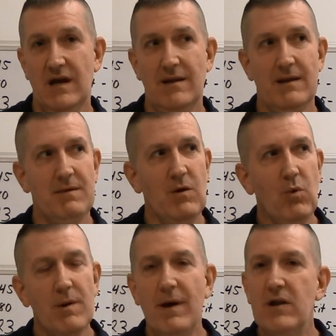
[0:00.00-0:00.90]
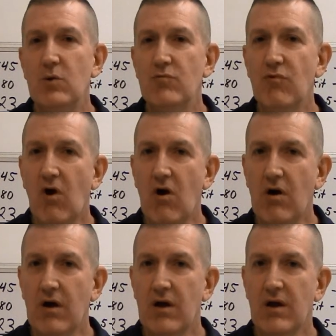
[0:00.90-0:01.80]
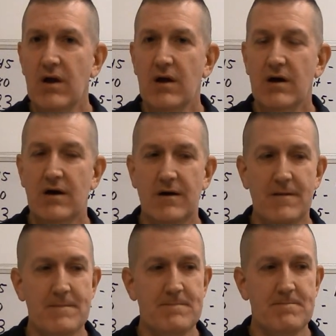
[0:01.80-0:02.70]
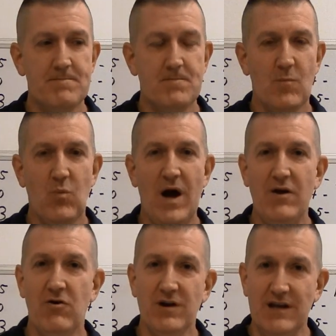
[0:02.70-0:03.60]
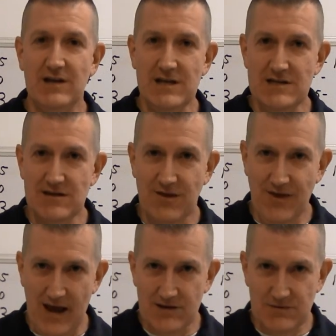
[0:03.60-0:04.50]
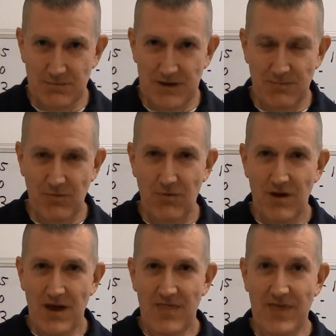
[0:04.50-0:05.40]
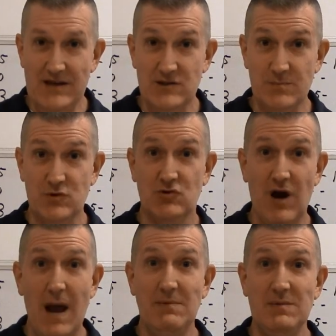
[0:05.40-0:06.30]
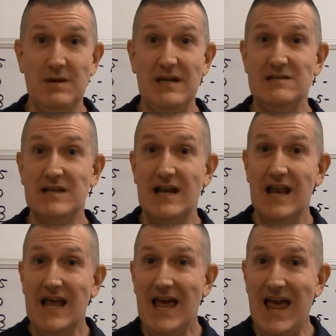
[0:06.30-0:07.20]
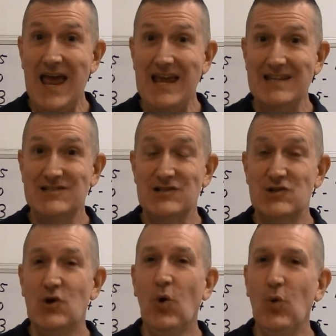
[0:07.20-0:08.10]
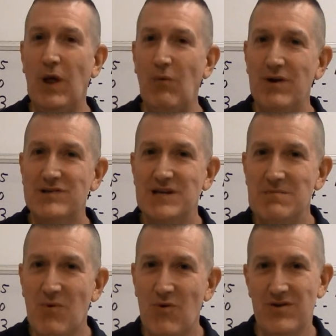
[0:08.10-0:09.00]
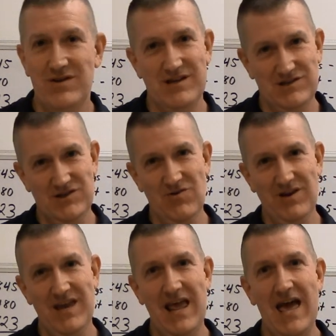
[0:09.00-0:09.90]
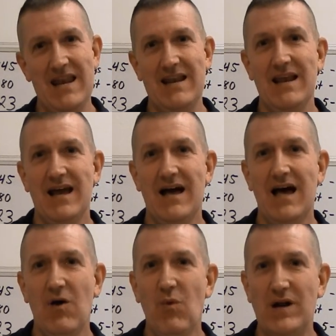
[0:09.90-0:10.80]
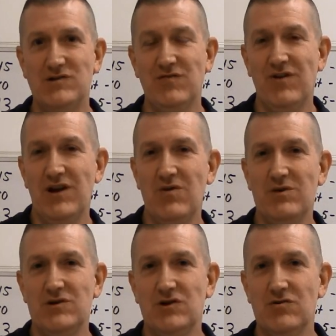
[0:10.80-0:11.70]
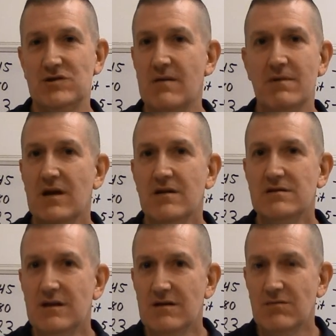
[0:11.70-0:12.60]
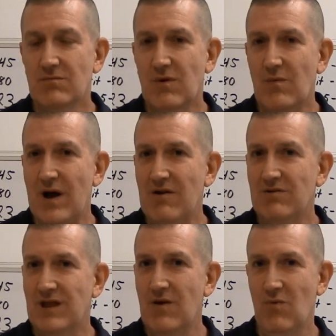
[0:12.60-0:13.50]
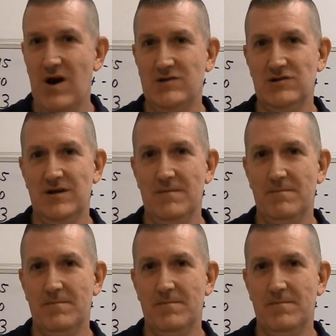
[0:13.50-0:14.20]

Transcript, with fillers: And I'm like, man, what am I doing wrong? Um, why aren't at least a thousand people that subscribed to me and said, hey, this is cool. I want to see more of this. Go get at it. Uh, I'll watch the video when it shows up. That, why aren't they watching it?